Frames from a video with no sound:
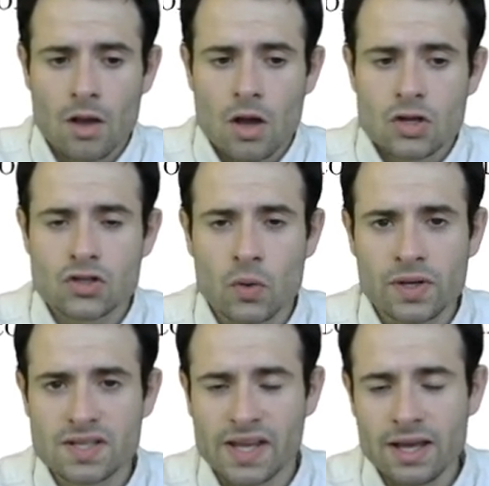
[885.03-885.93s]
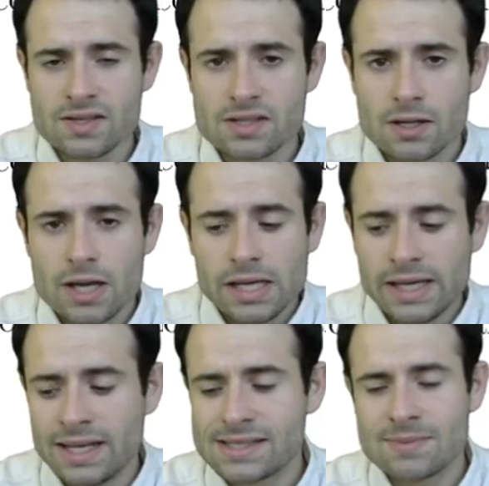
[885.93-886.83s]
So in this case,
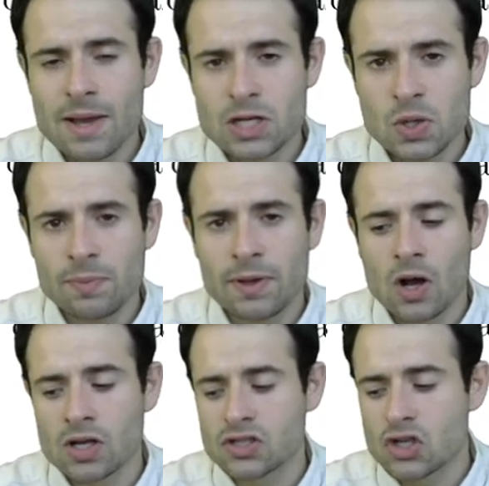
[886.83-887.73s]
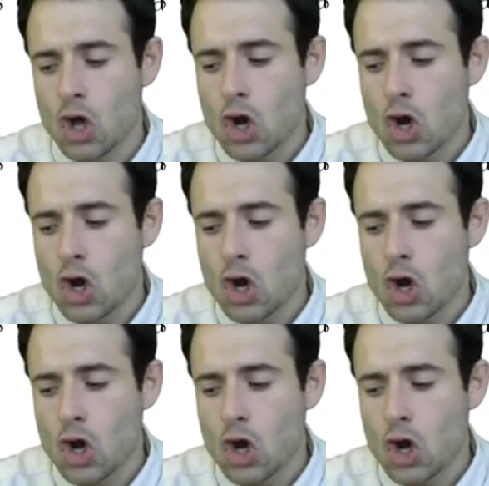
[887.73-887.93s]
it is symmetric because